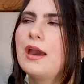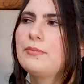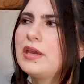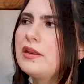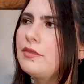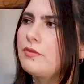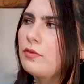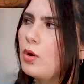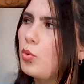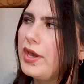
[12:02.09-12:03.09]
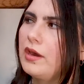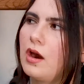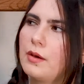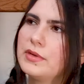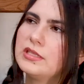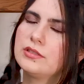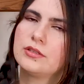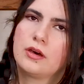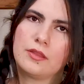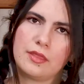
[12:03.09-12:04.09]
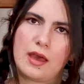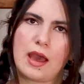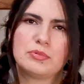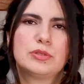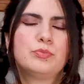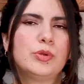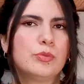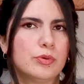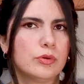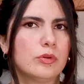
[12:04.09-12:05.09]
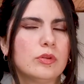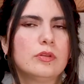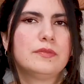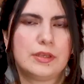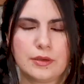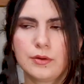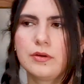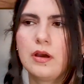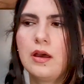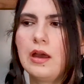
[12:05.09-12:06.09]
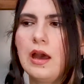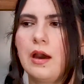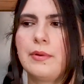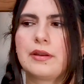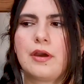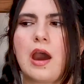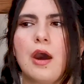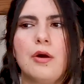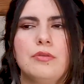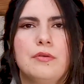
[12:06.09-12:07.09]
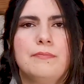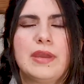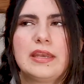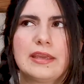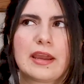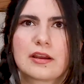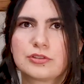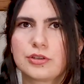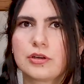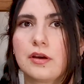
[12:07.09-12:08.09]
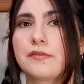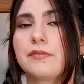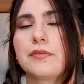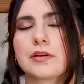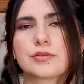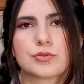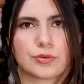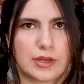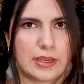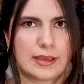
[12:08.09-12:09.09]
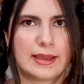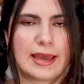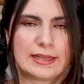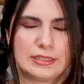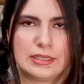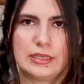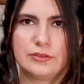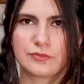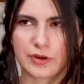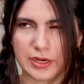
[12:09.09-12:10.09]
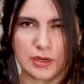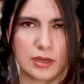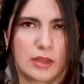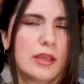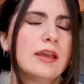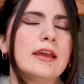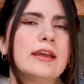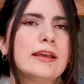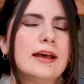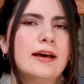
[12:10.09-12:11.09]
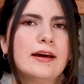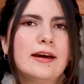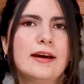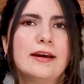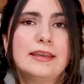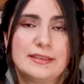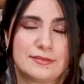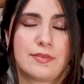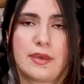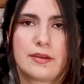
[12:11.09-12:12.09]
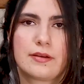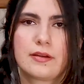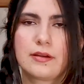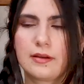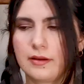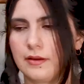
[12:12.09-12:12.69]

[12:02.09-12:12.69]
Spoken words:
I made a throwaway comment on the Apt Pupil video about how the main character of the first story, Andy Dufresne, is there.